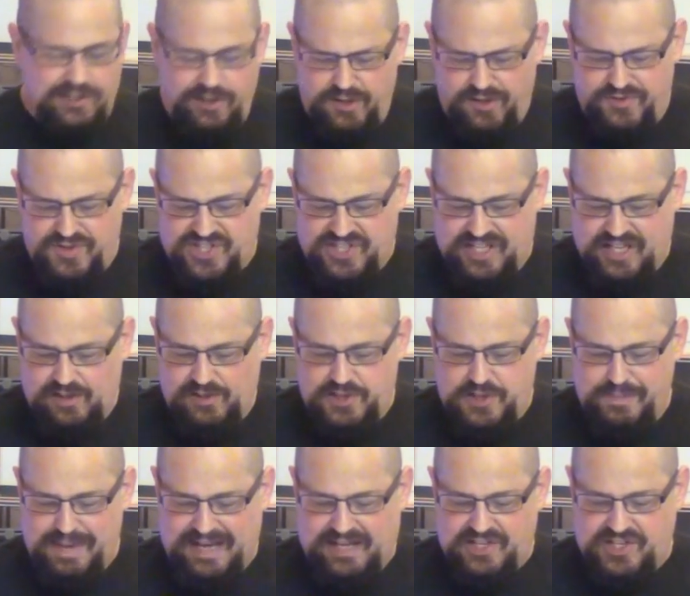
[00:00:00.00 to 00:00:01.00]
a lot of skill
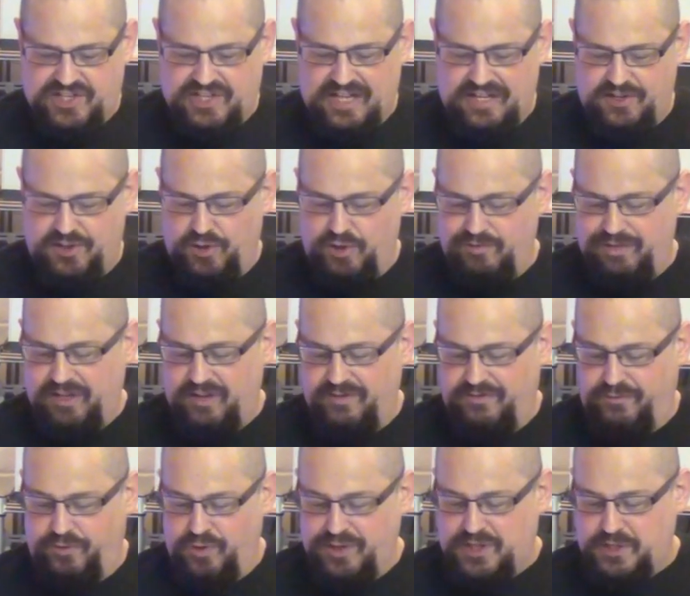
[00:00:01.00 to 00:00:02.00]
to make a stentorian
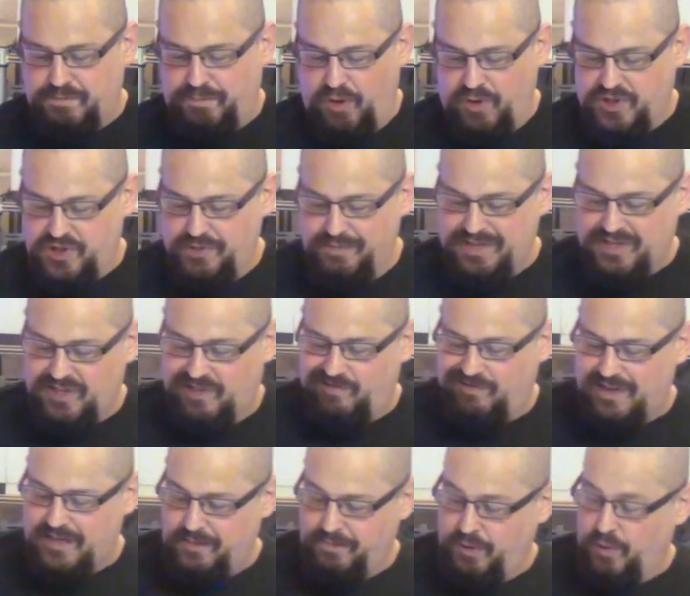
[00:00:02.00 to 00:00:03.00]
voice box emit a
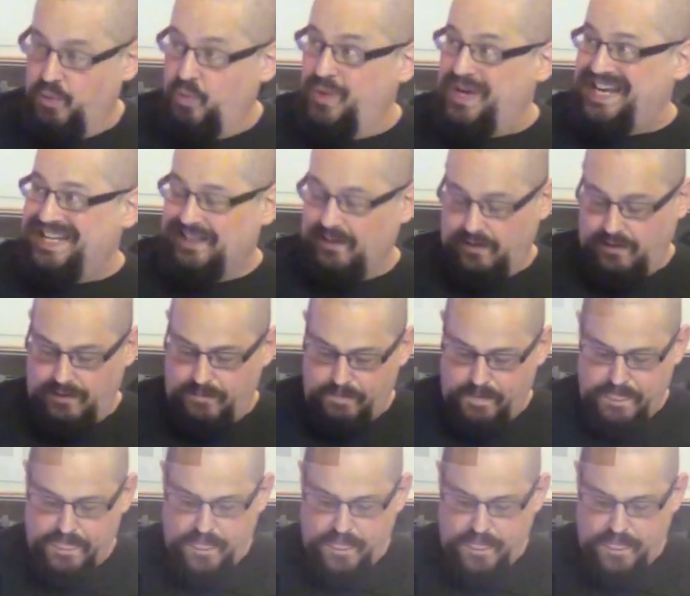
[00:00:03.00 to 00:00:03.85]
credible wheedle,